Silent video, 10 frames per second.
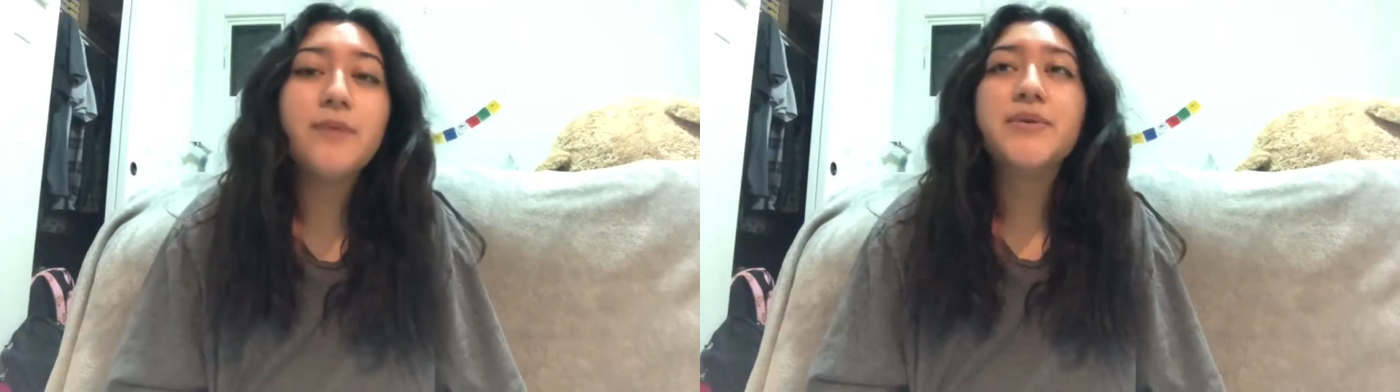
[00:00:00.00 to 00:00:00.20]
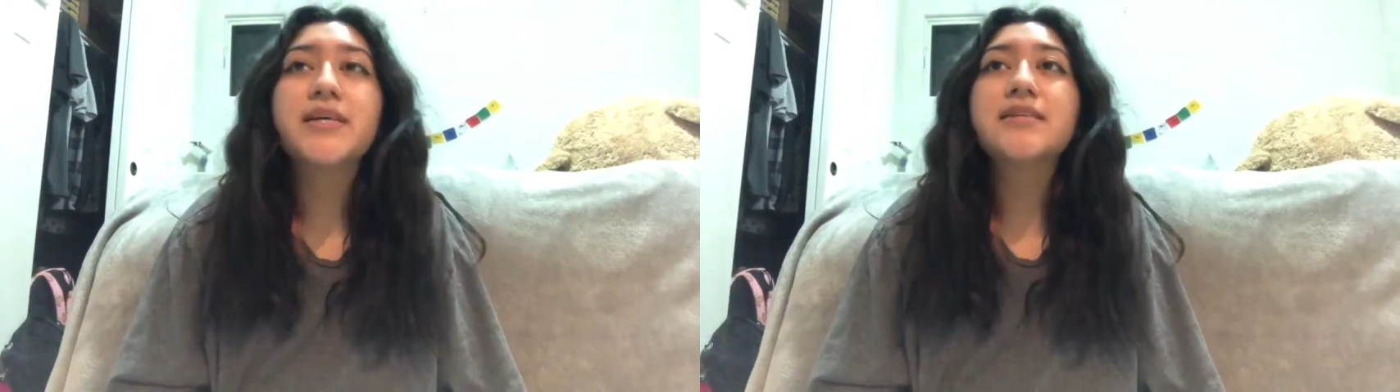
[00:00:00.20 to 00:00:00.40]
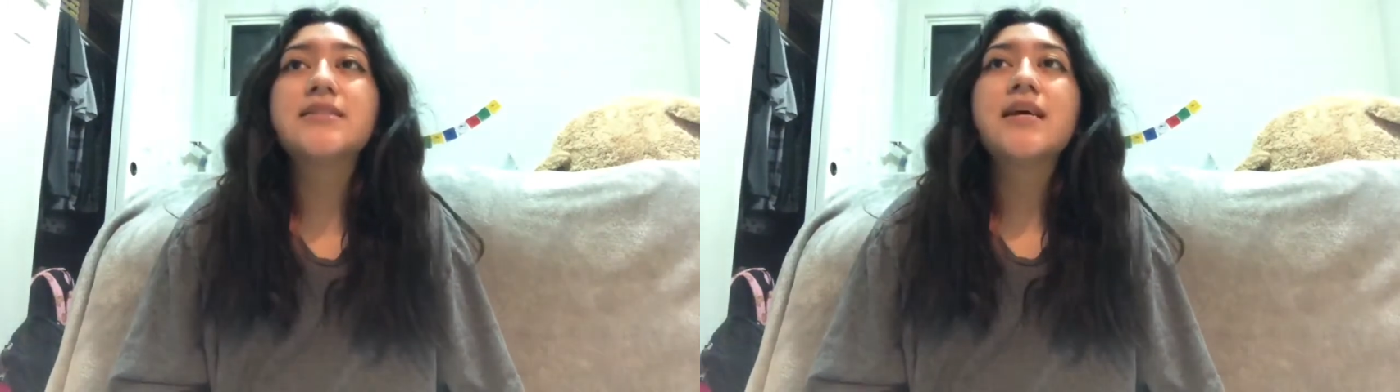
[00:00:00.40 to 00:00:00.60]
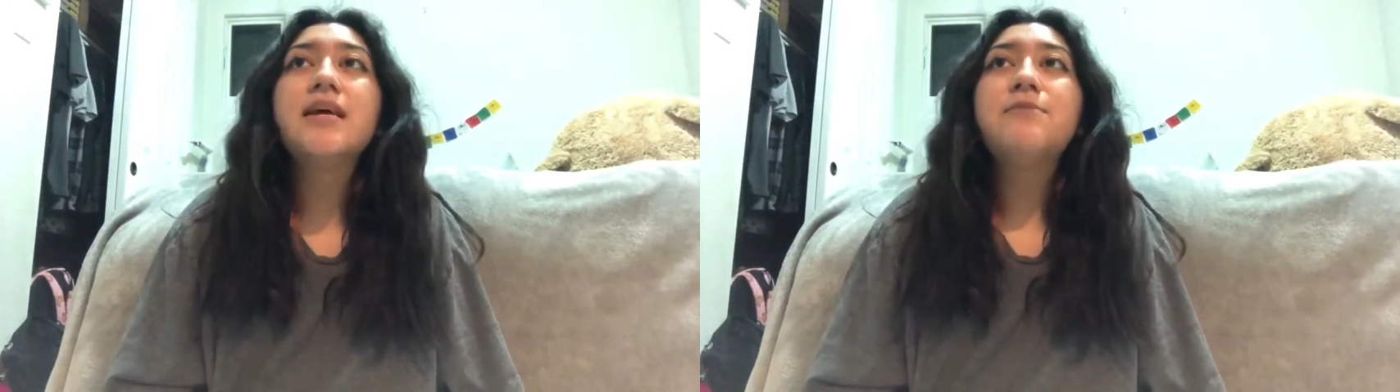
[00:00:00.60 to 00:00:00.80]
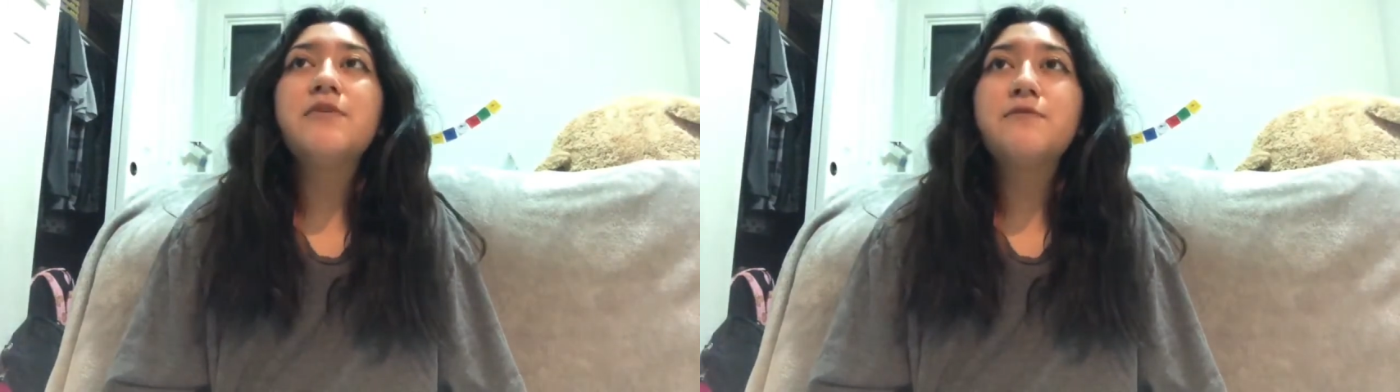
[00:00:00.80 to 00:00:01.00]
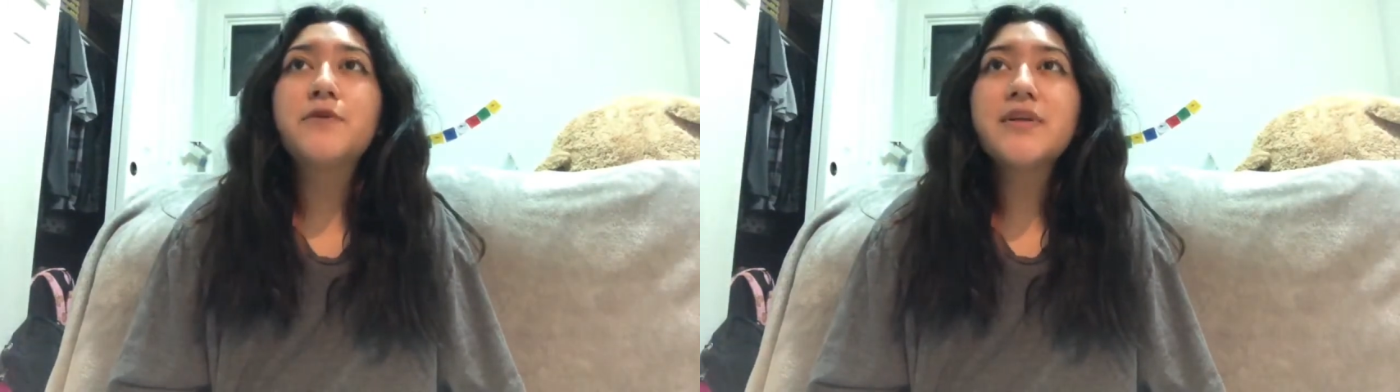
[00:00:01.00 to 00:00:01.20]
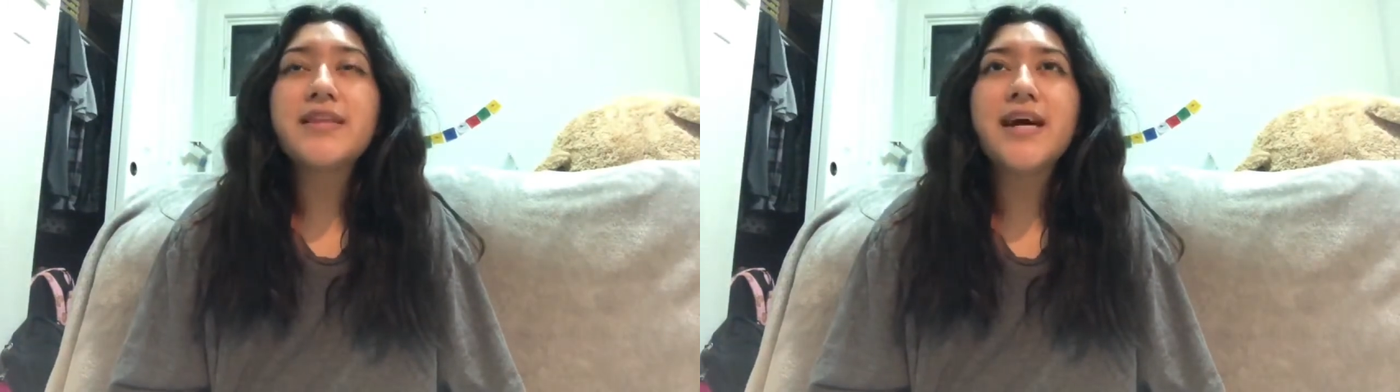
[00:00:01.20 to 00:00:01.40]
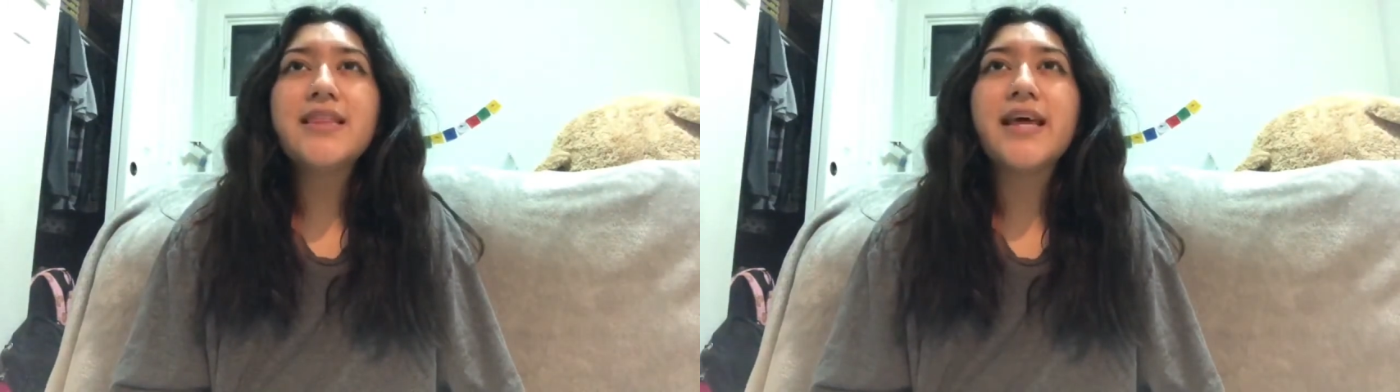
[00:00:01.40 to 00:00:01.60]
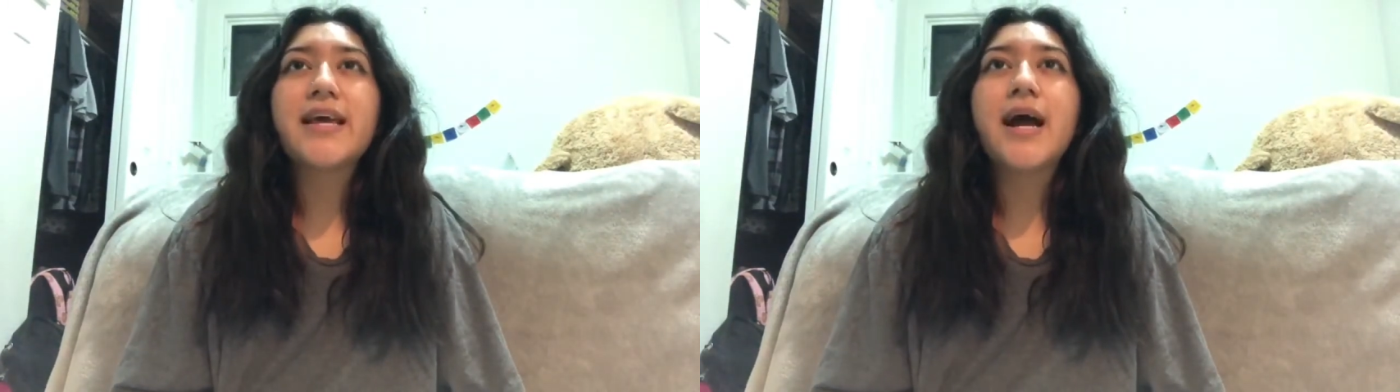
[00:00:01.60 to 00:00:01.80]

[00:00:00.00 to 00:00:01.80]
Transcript: because before that, like,